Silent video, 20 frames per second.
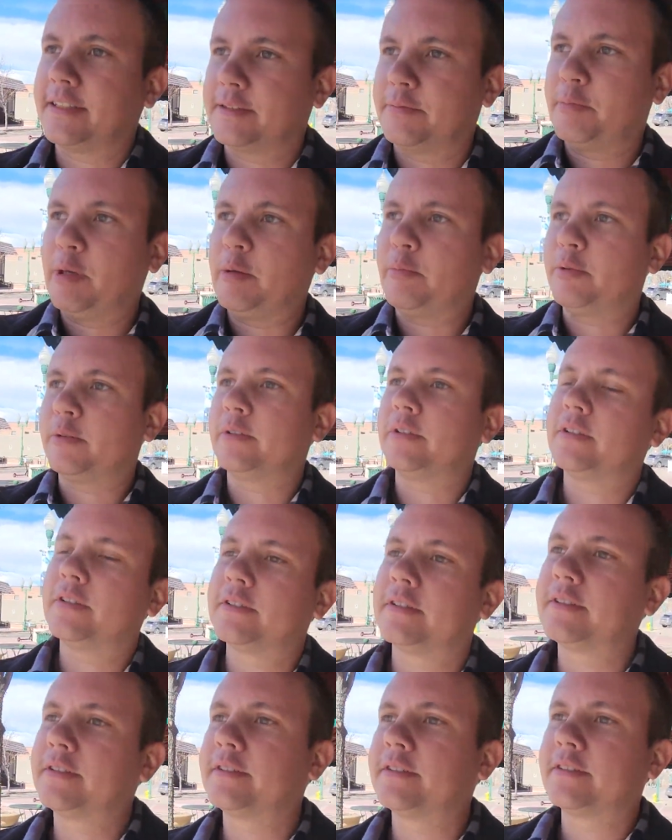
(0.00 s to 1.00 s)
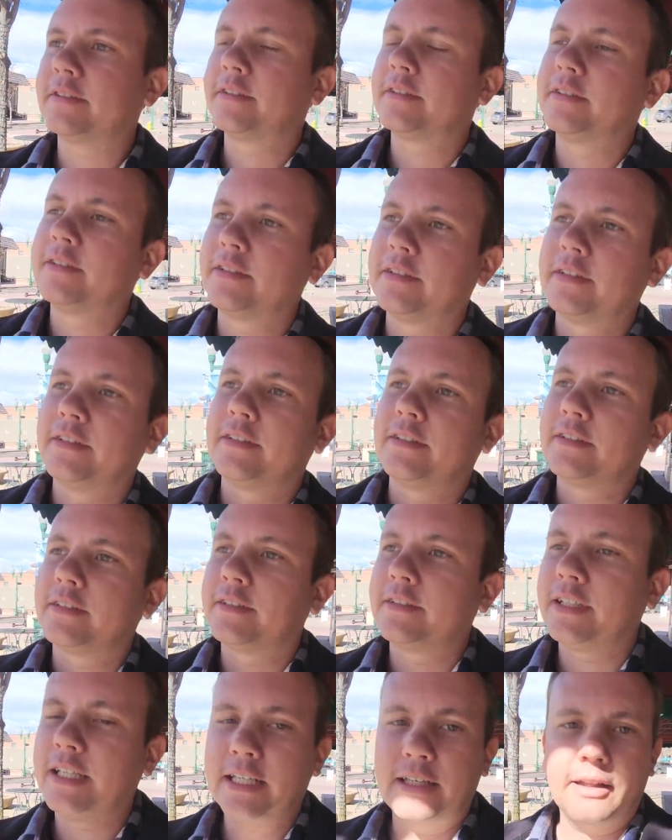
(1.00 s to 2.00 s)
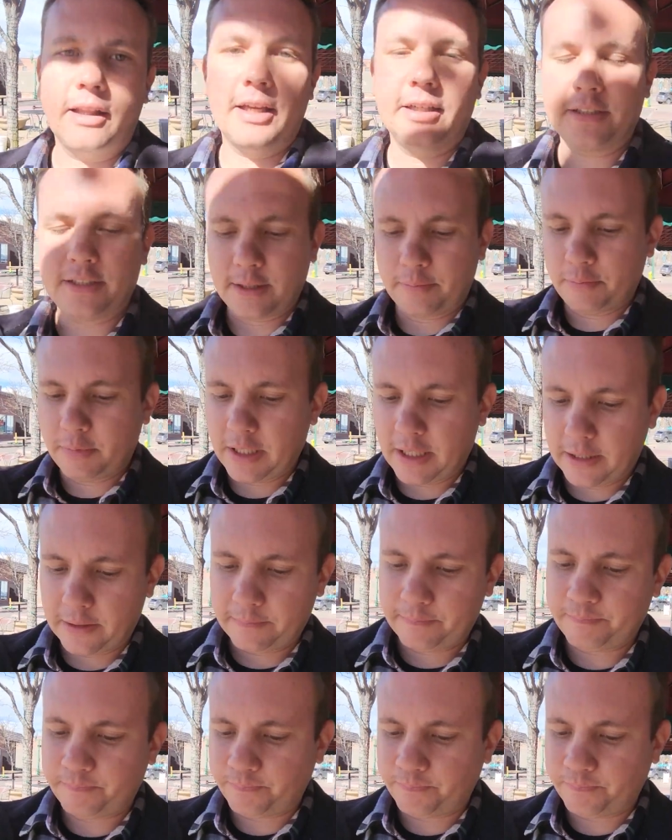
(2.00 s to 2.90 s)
some people eating lunch up there.